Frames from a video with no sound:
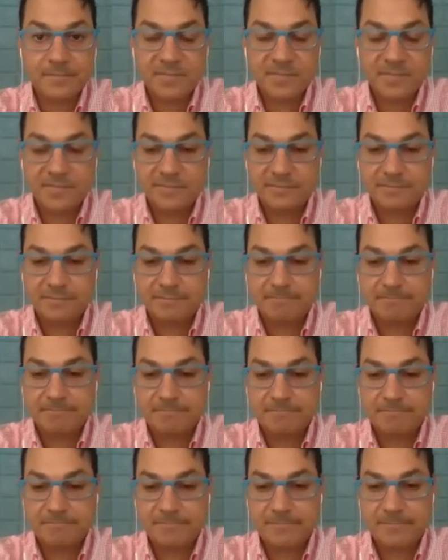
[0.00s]

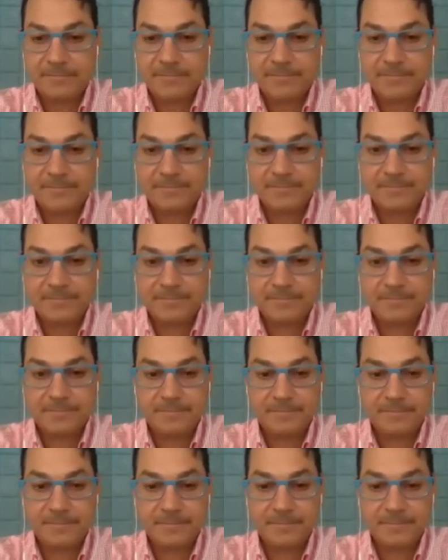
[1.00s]

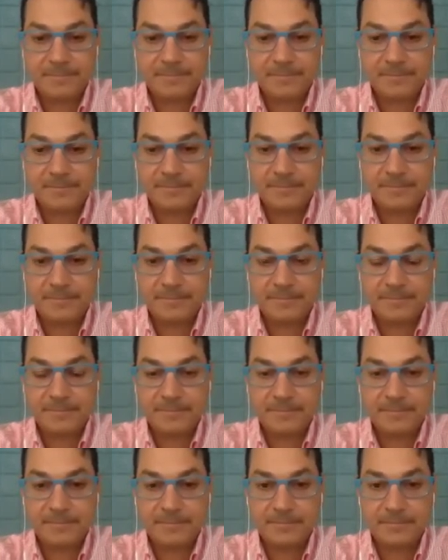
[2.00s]

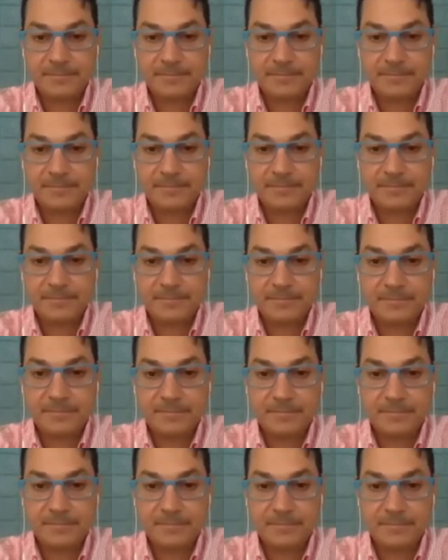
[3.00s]

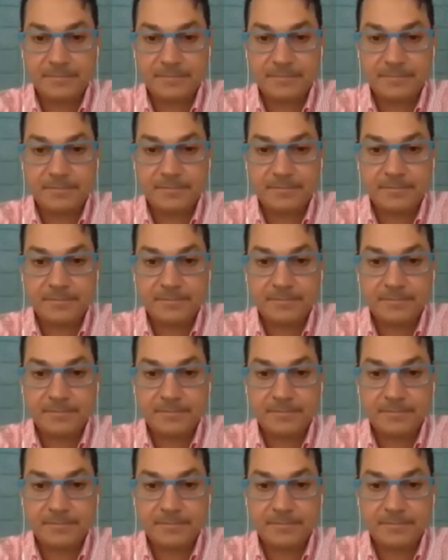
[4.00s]
(silent)